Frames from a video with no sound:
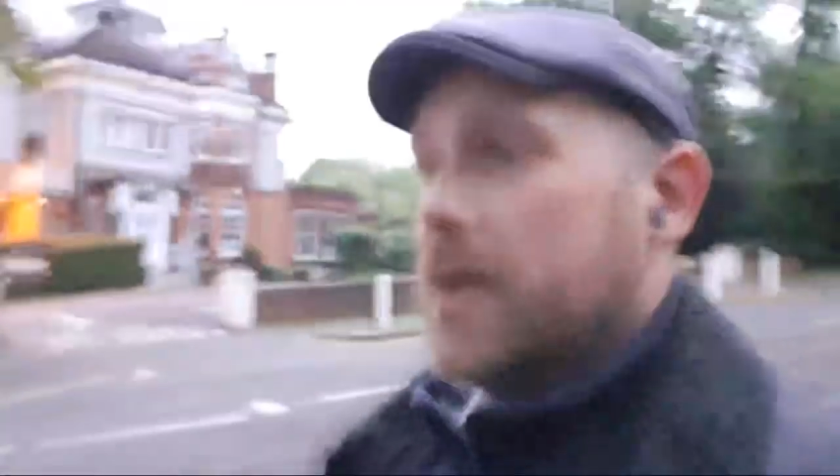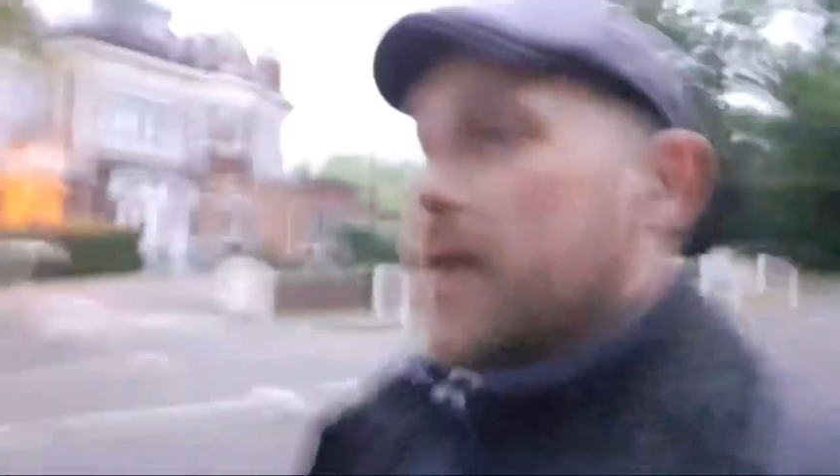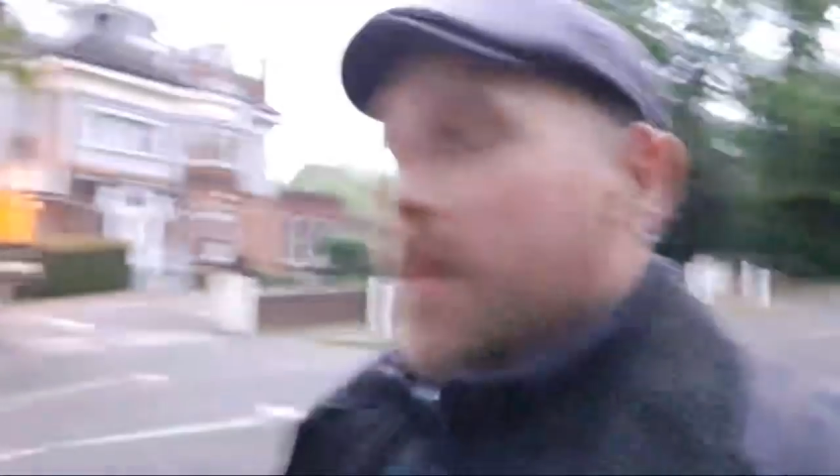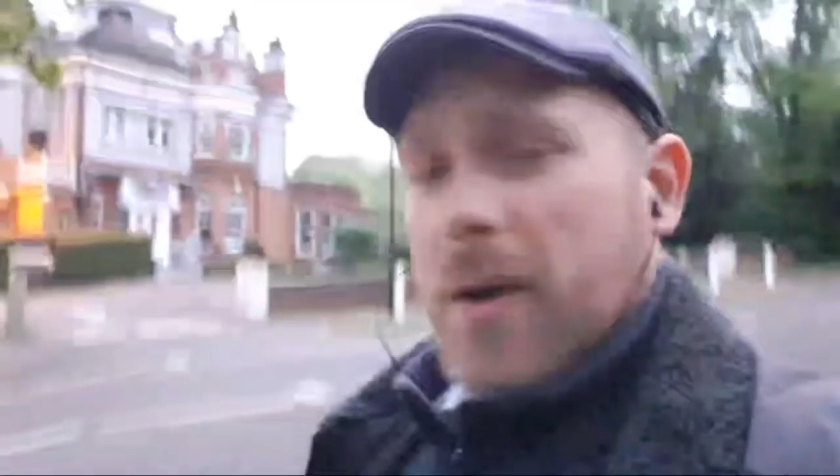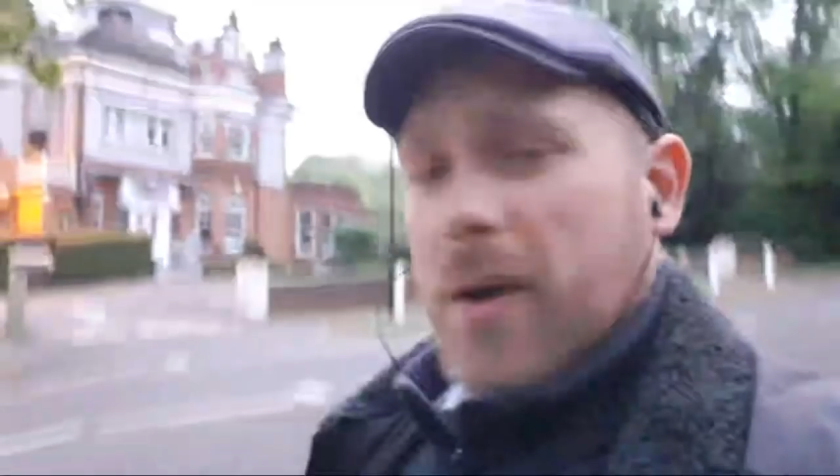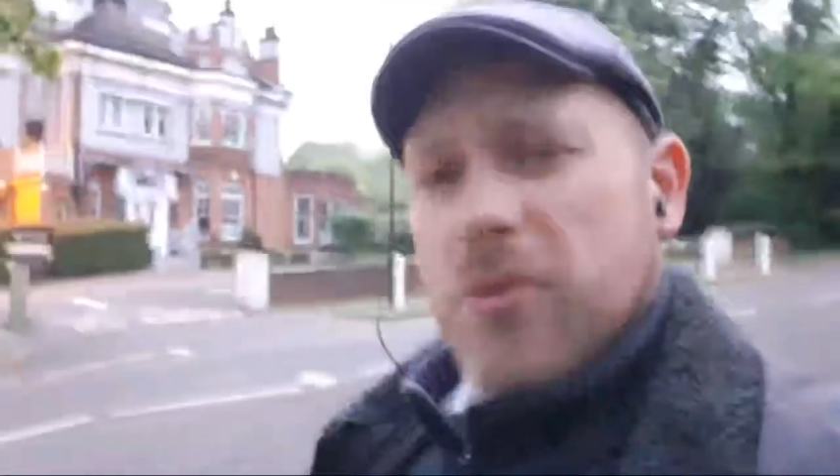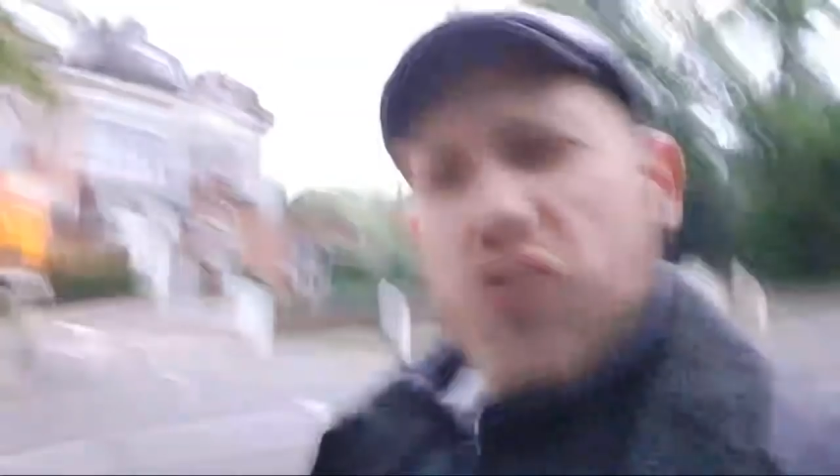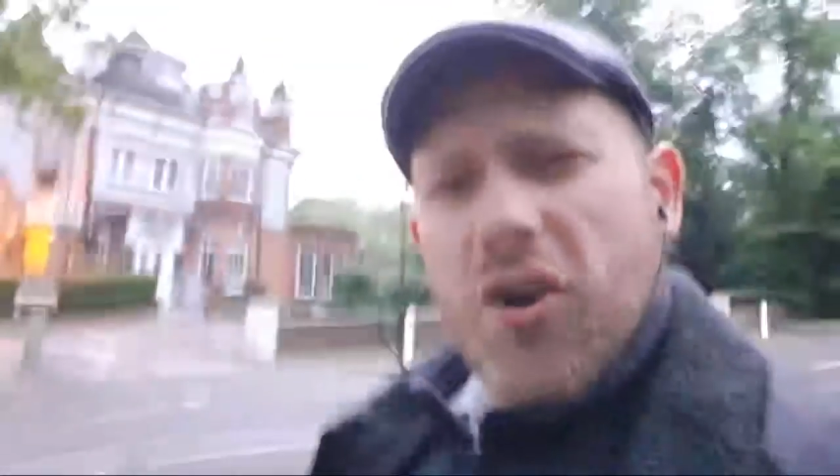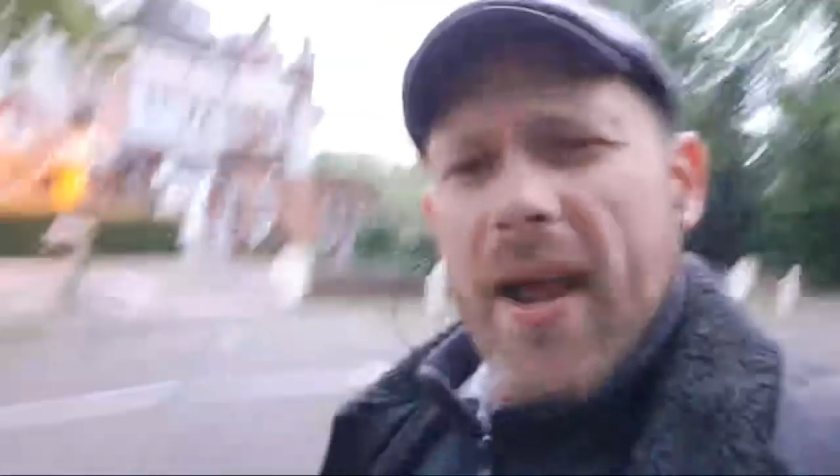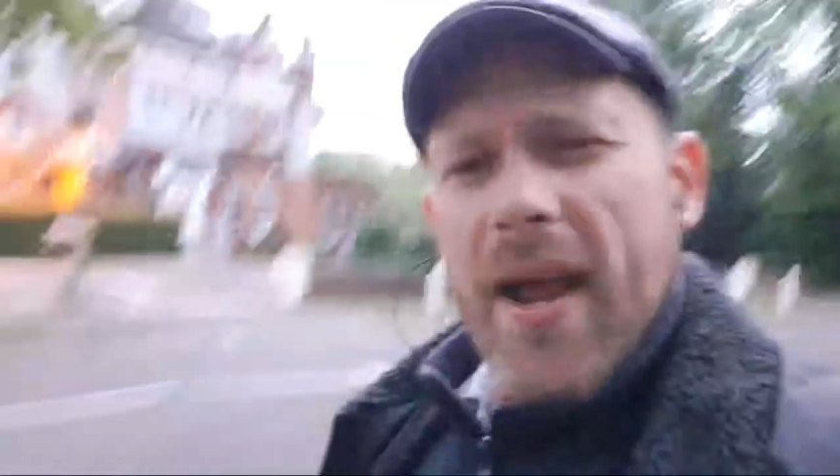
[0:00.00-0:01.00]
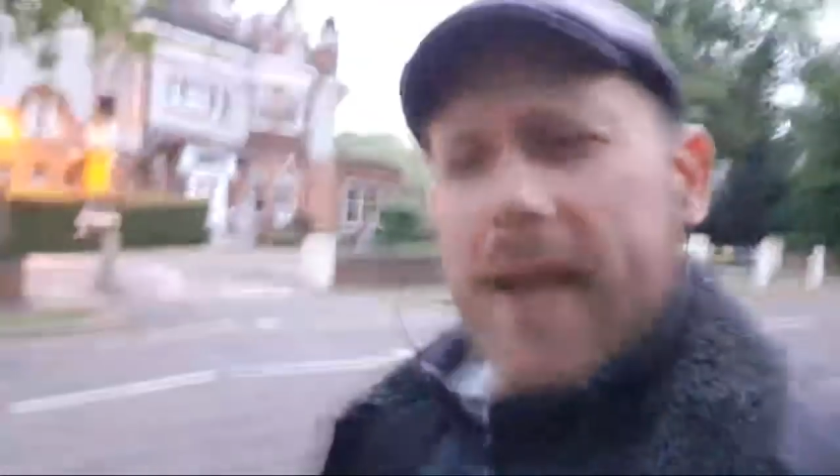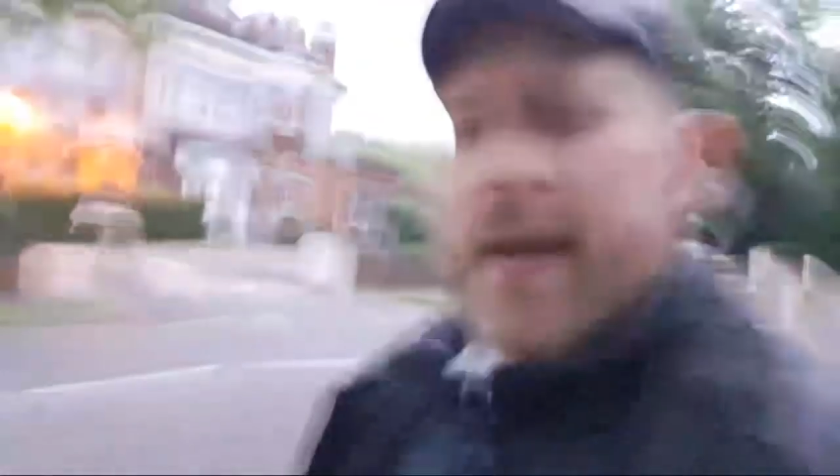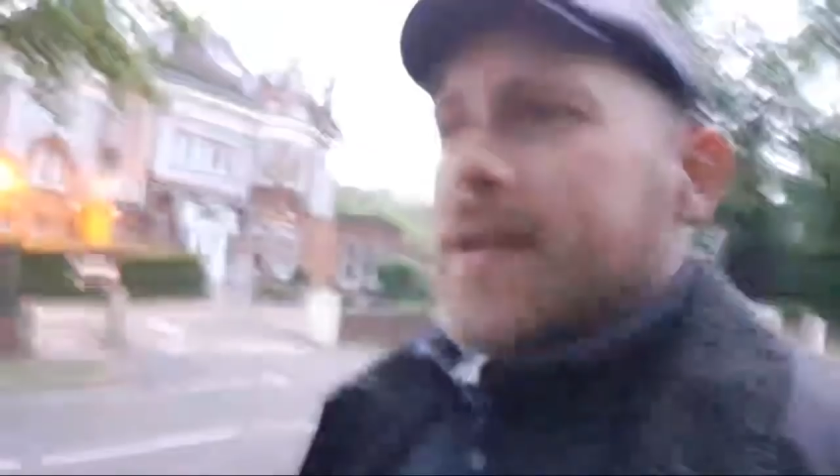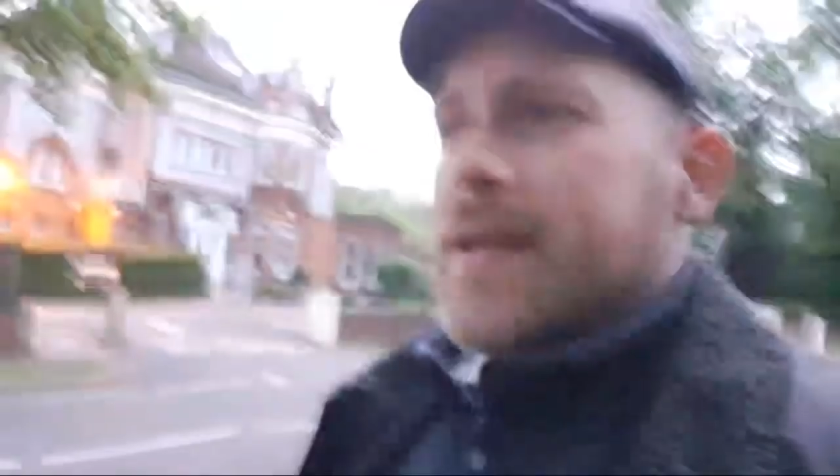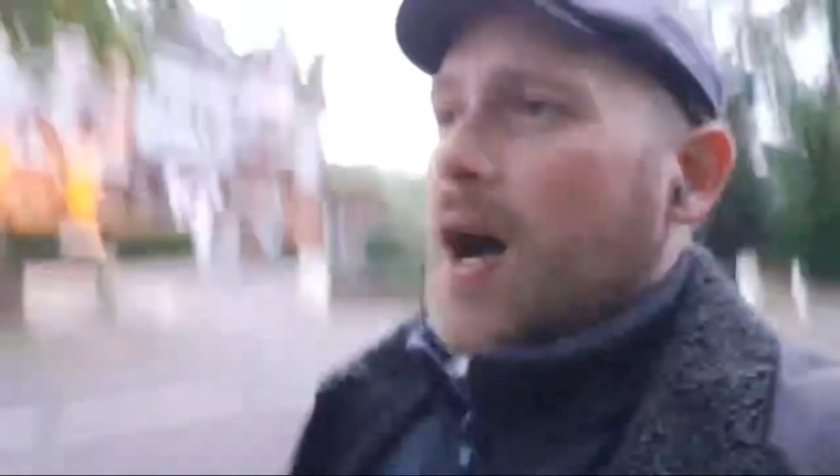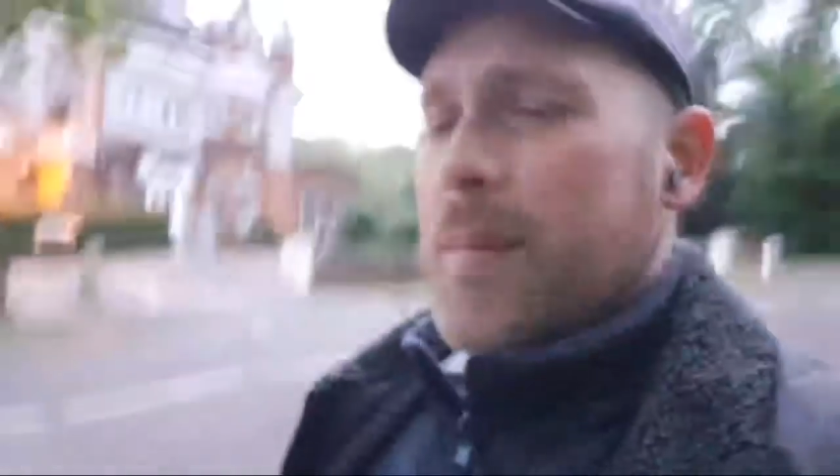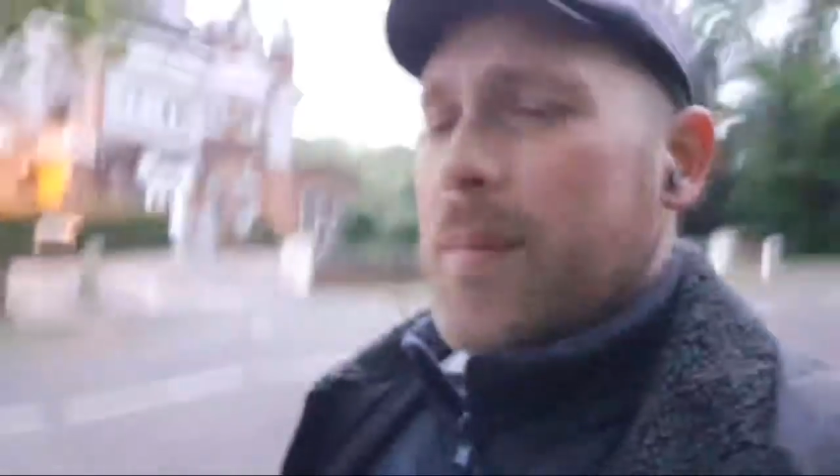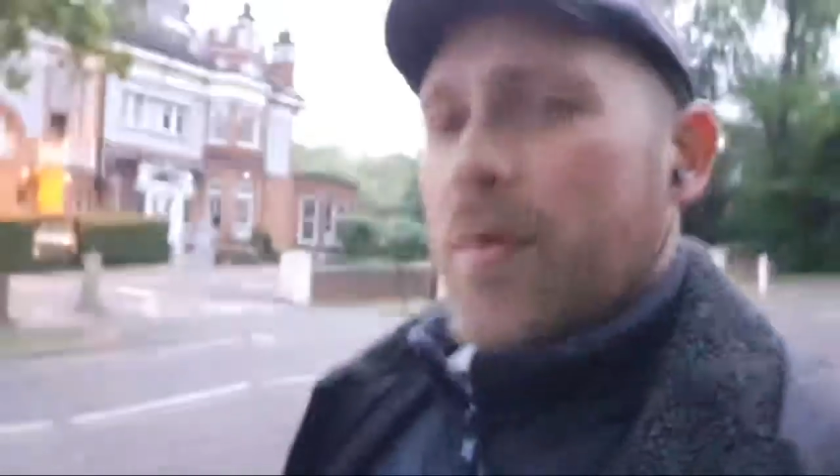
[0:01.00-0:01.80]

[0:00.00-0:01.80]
But I'll try. I'm not a